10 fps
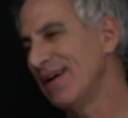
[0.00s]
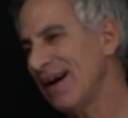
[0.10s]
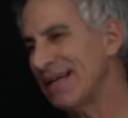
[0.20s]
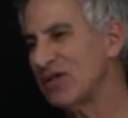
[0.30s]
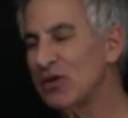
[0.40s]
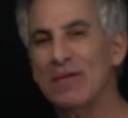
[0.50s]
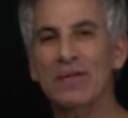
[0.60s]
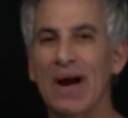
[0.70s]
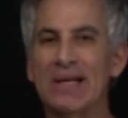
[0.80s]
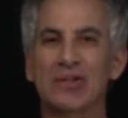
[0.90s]
I get so
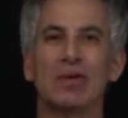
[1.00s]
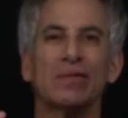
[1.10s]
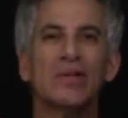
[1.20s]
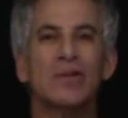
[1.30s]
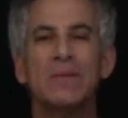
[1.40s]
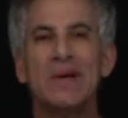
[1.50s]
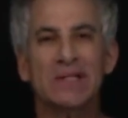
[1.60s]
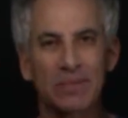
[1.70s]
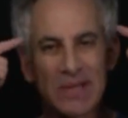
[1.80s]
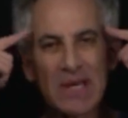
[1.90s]
fr- I get so frustrated
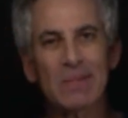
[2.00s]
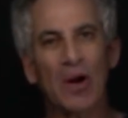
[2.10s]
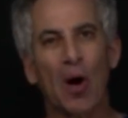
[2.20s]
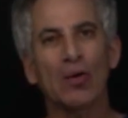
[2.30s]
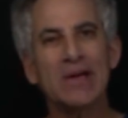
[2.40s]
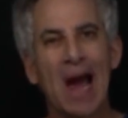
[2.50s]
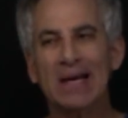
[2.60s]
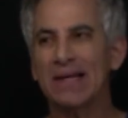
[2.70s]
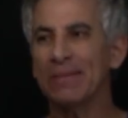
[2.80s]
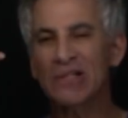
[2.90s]
because I'm thinking about all the
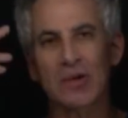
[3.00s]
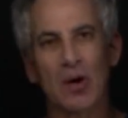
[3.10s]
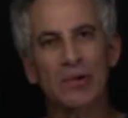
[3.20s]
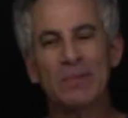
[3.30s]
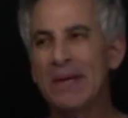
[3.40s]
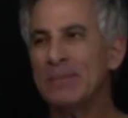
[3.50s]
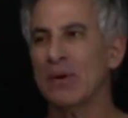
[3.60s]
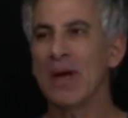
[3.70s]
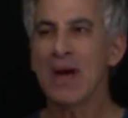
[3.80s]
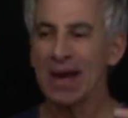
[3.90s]
academics and all the people.